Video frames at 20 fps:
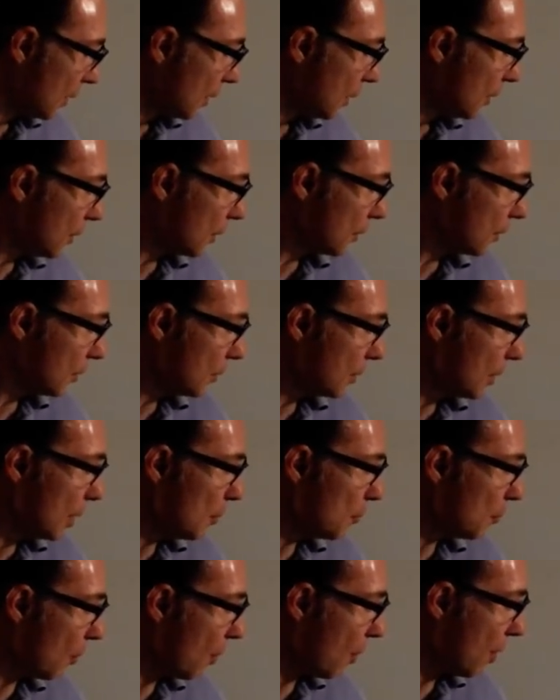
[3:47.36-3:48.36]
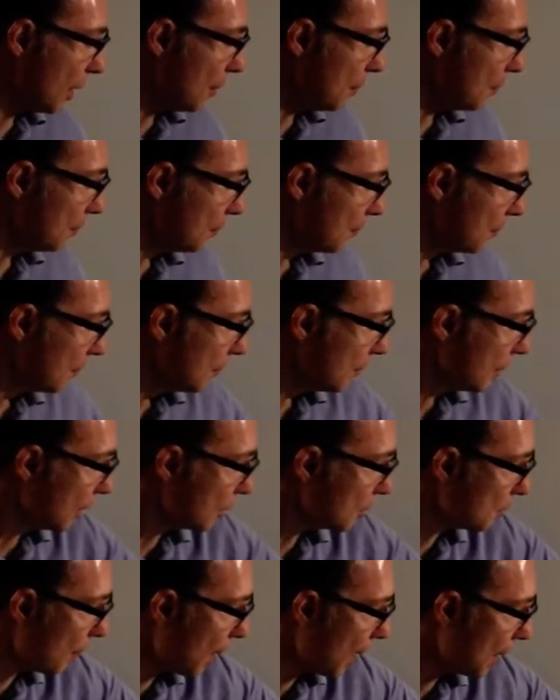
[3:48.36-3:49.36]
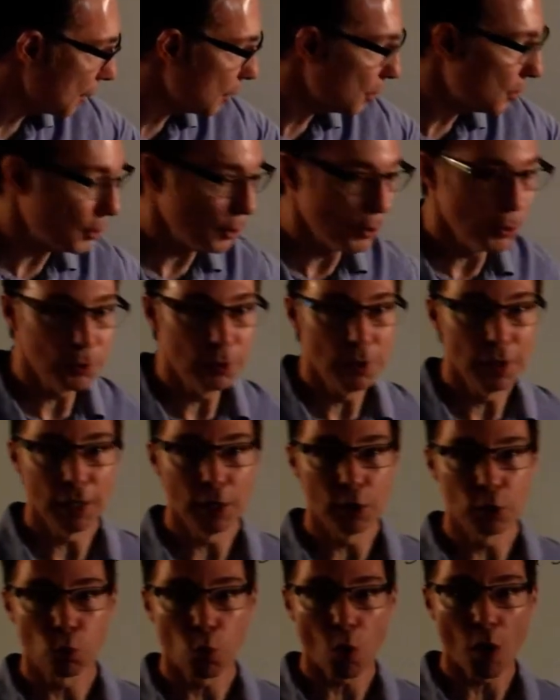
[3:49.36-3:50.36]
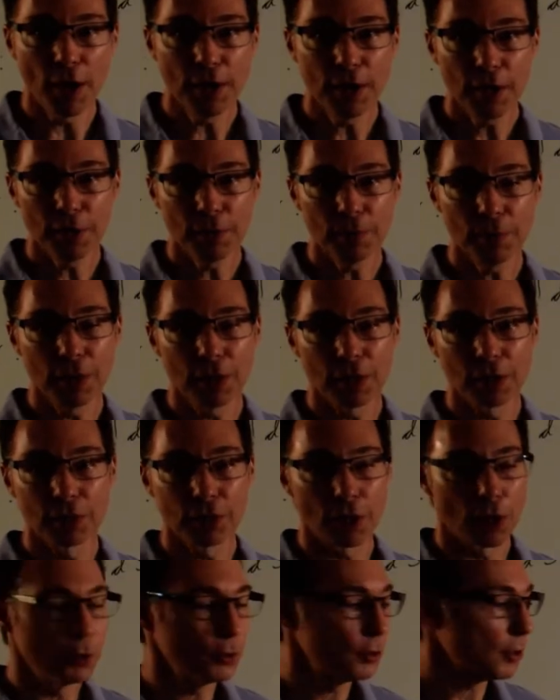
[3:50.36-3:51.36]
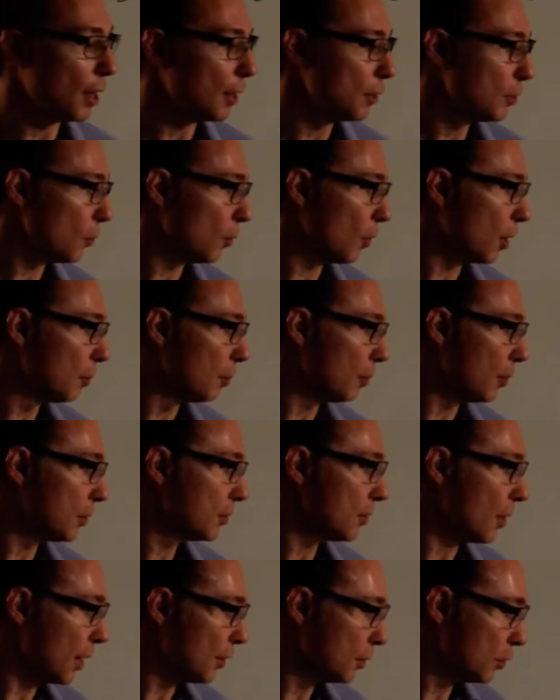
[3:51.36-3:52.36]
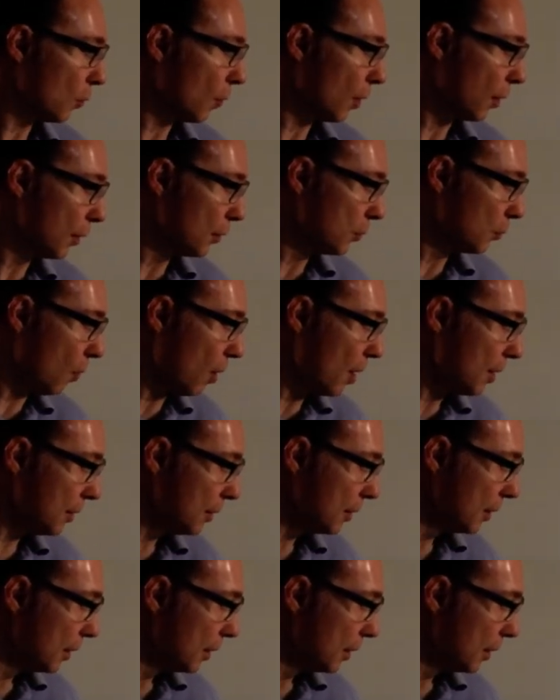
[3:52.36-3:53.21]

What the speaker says: This is t prime. Its magnitude is 1 because cosine squared plus sine squared is 1.